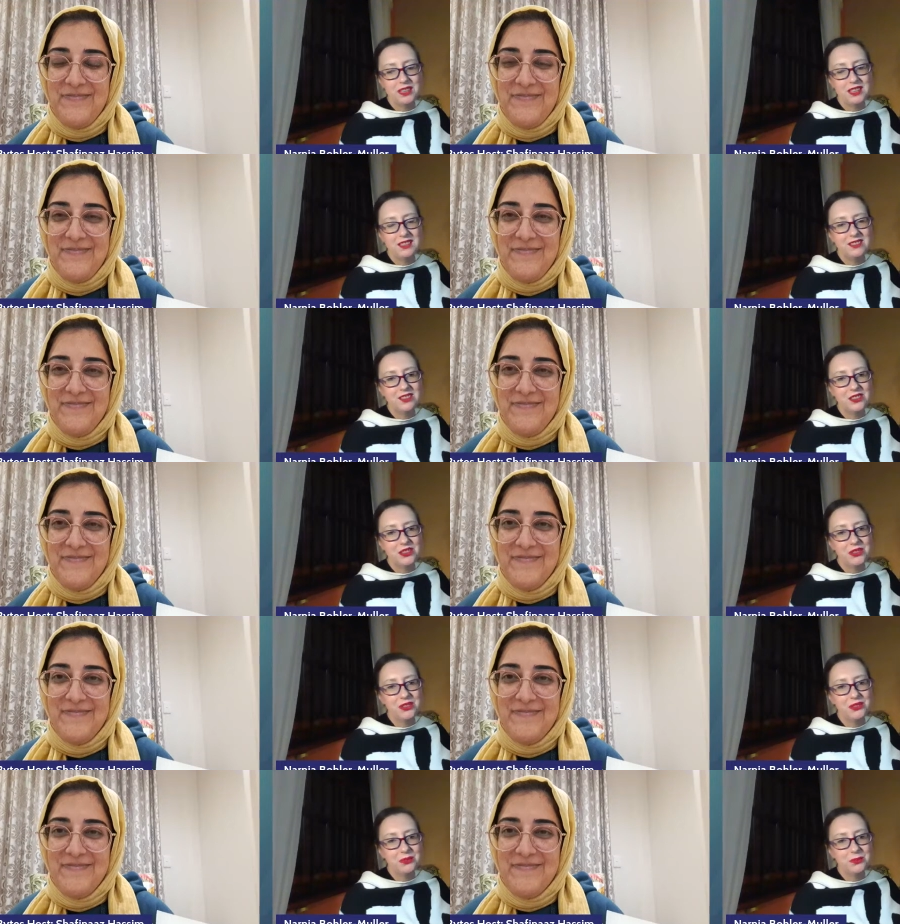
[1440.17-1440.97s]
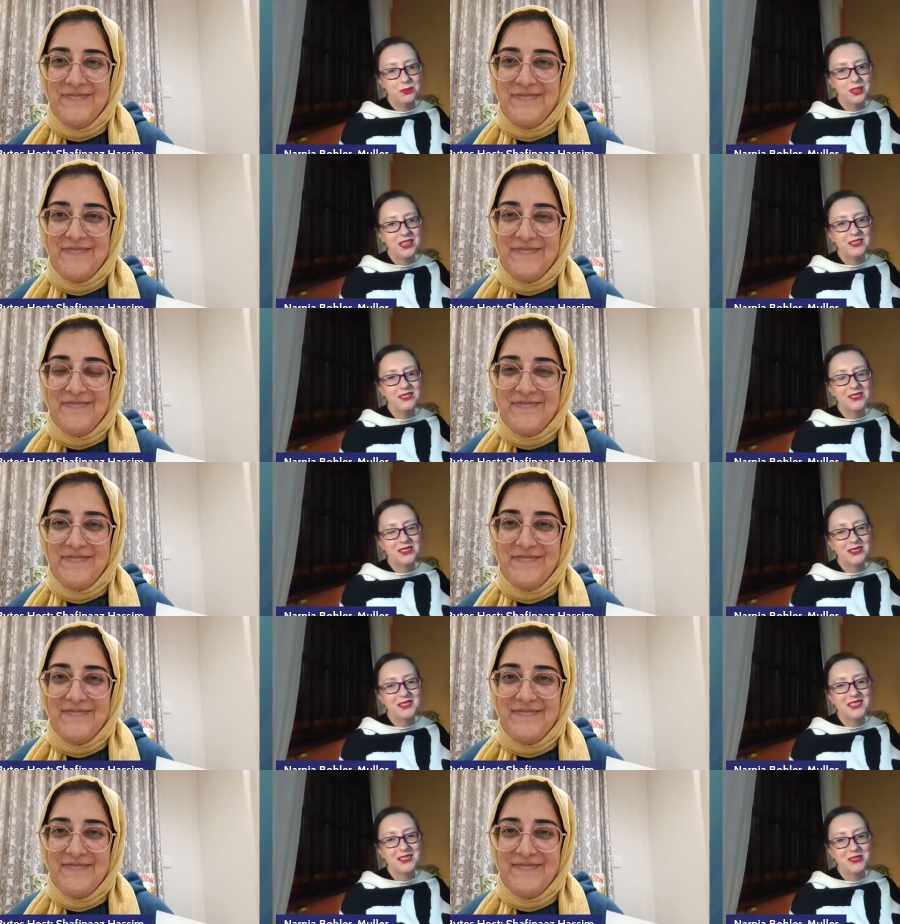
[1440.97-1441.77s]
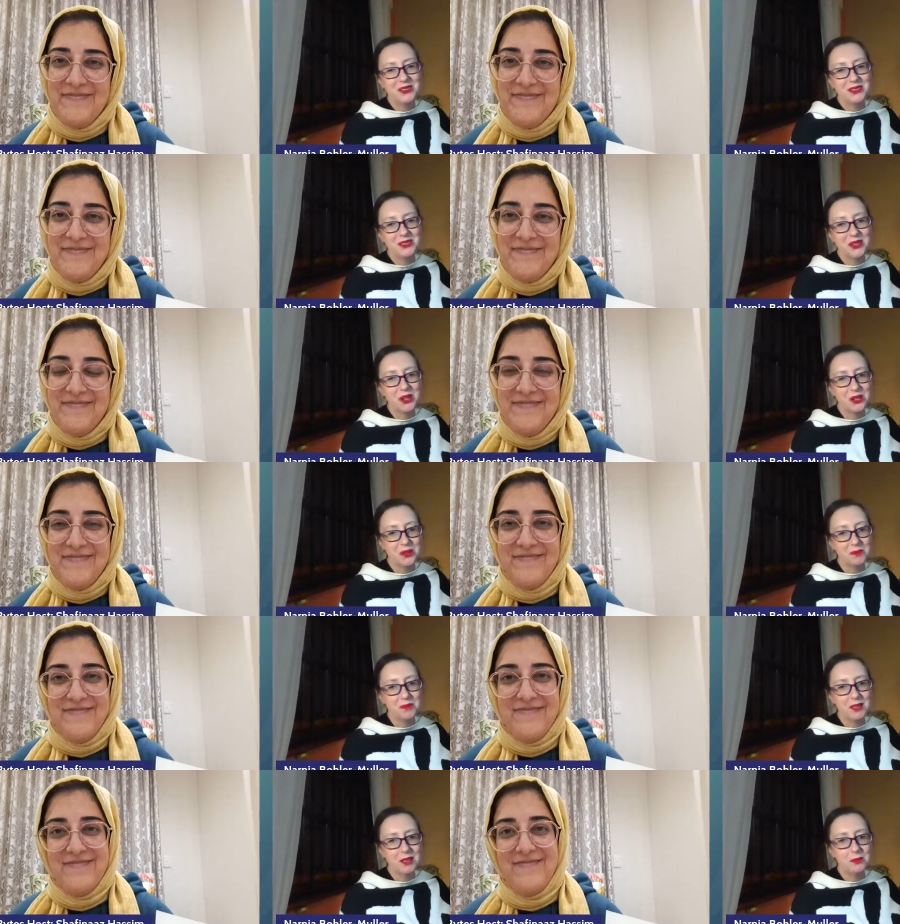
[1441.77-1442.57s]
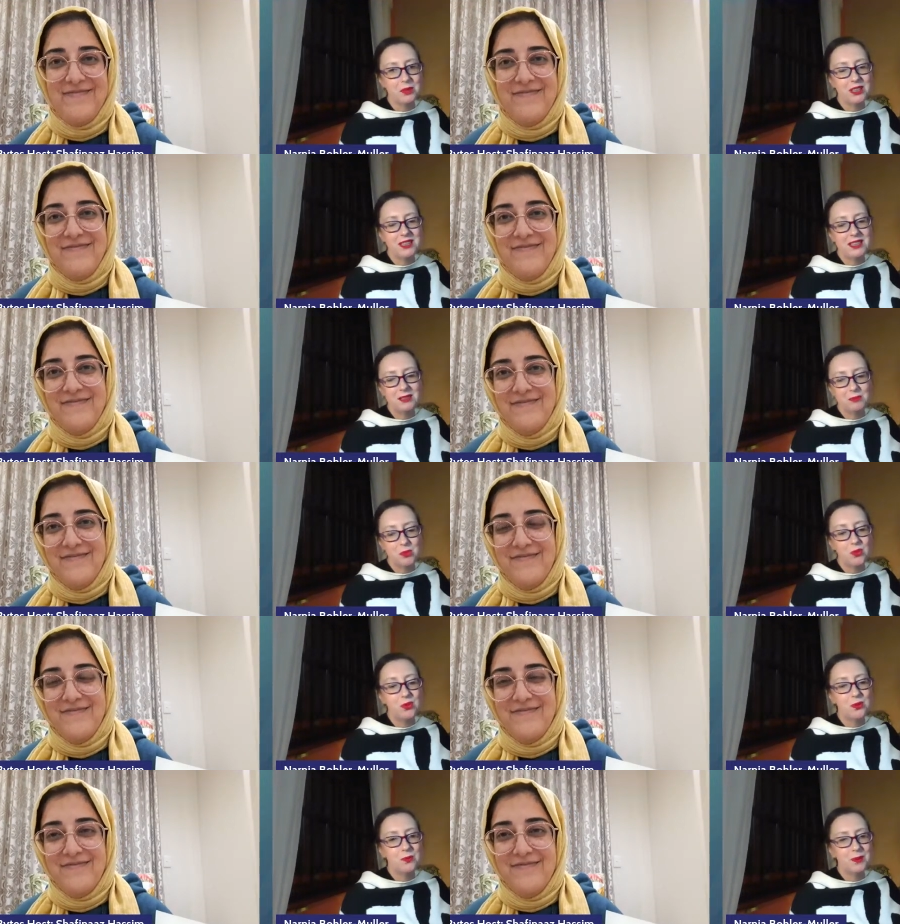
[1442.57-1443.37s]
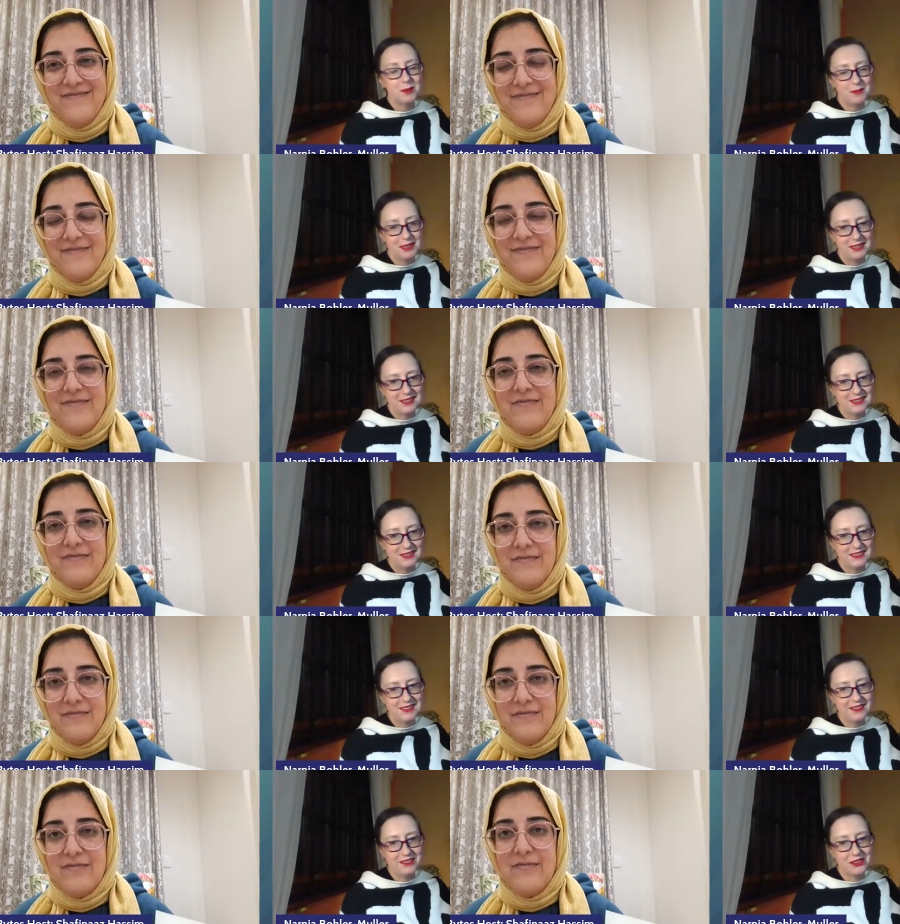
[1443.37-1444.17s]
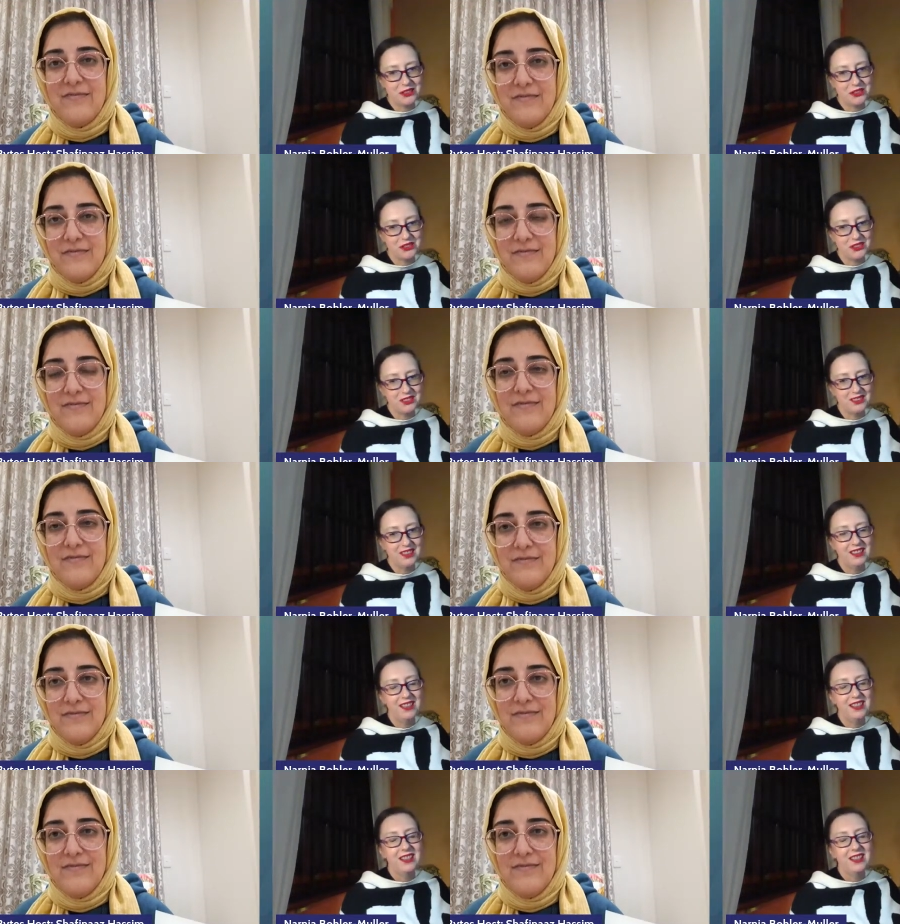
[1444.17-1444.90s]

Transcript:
Speaker 1: we need to we need to continue to hope, and we need more public intellectuals